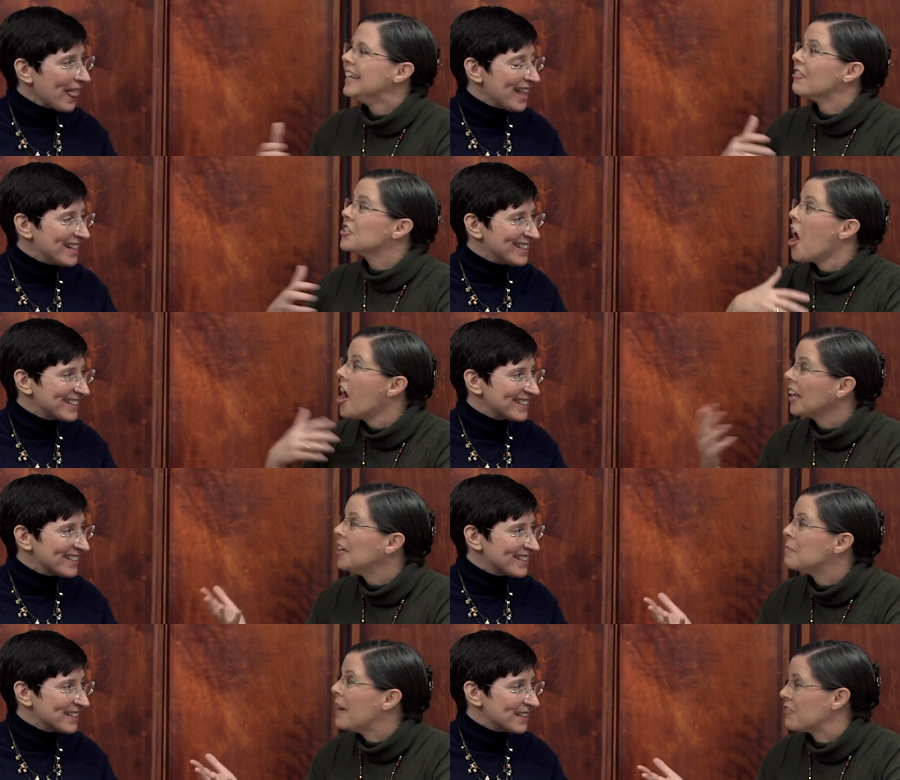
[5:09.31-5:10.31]
Speaker 1: Now,
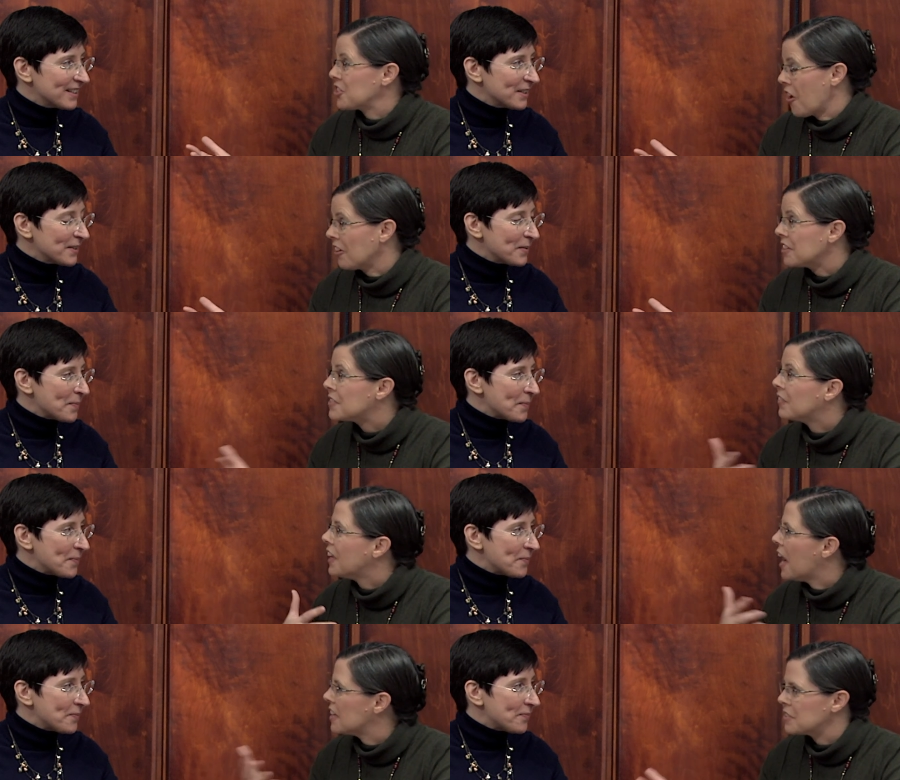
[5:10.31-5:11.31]
talking about Charlotte's
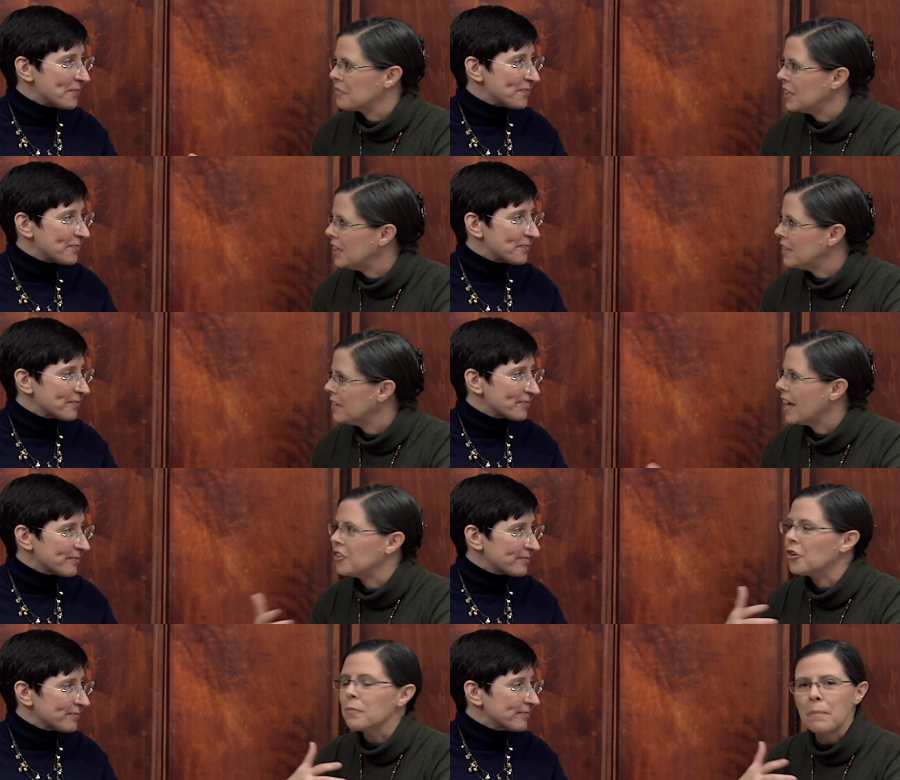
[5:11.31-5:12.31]
philosophy
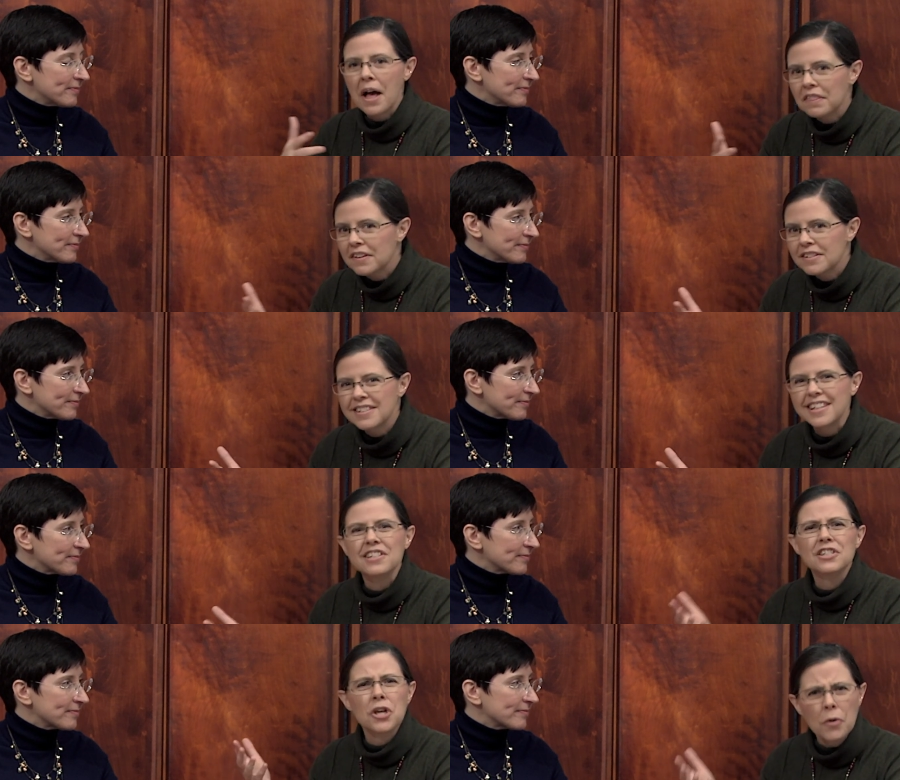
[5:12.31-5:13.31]
and her methods
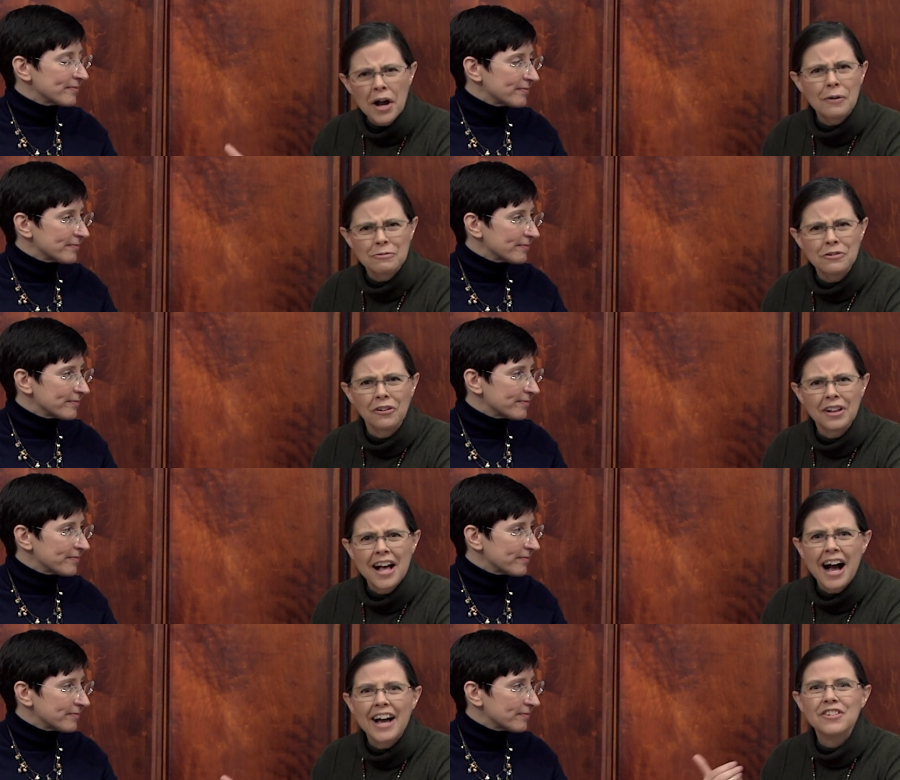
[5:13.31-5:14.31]
is so helpful.
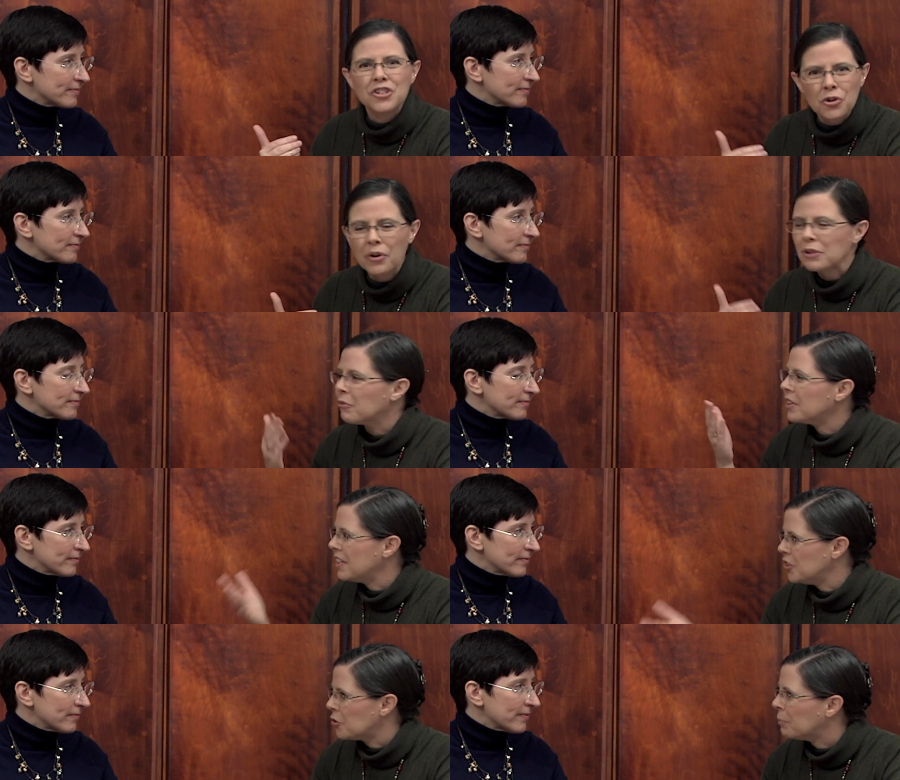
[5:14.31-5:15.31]
I've enjoyed
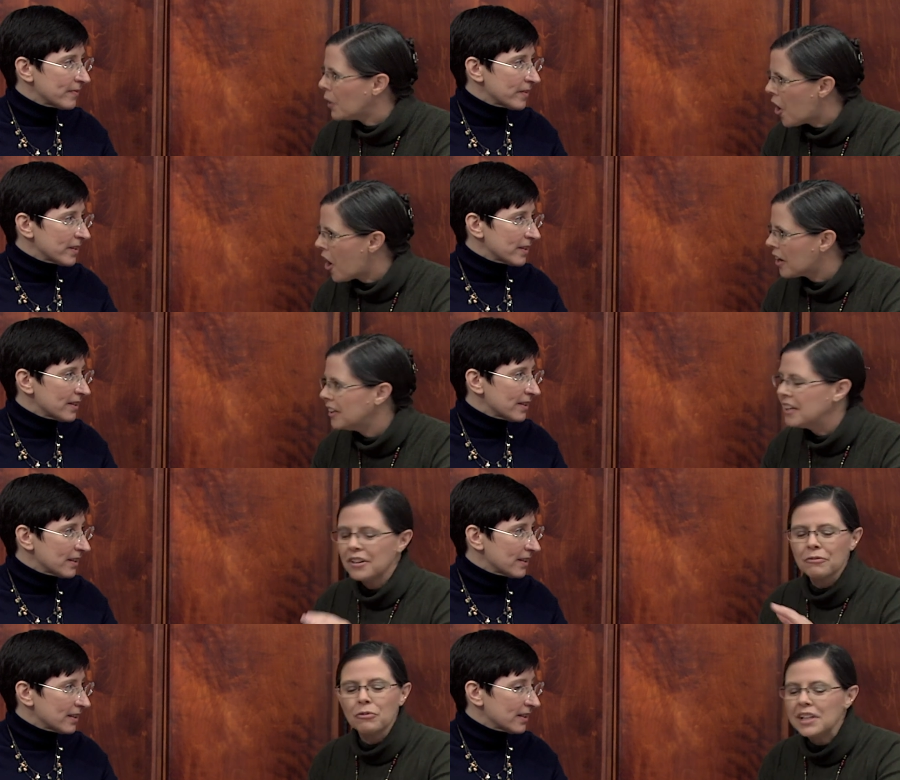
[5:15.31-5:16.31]
reading your blog.
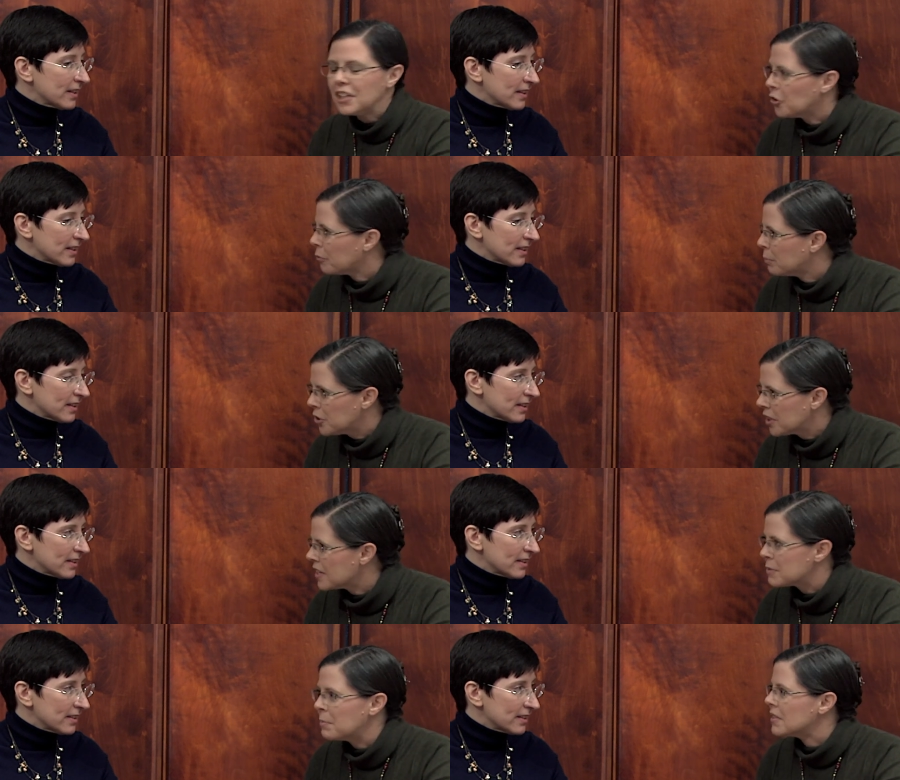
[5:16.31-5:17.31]
Reading your book
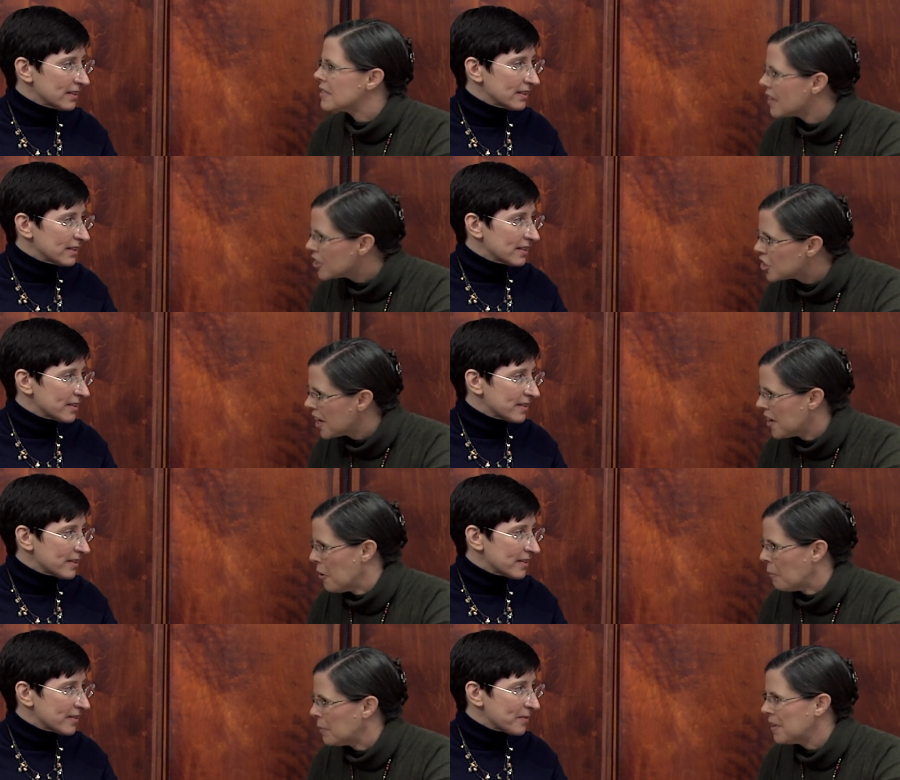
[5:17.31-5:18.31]
has been such a
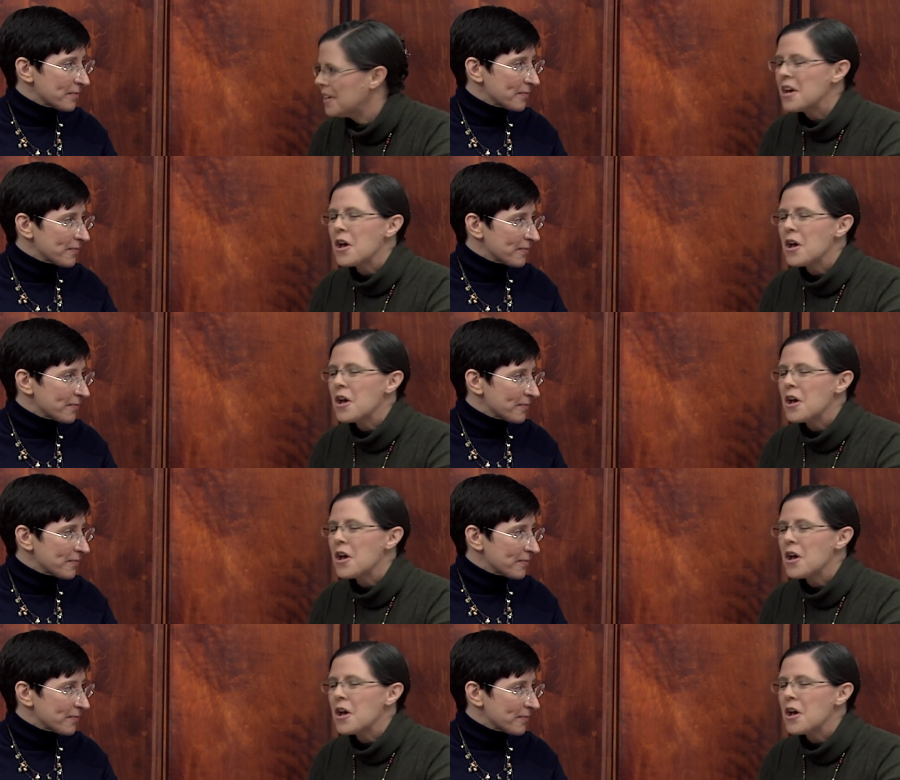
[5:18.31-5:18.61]
help.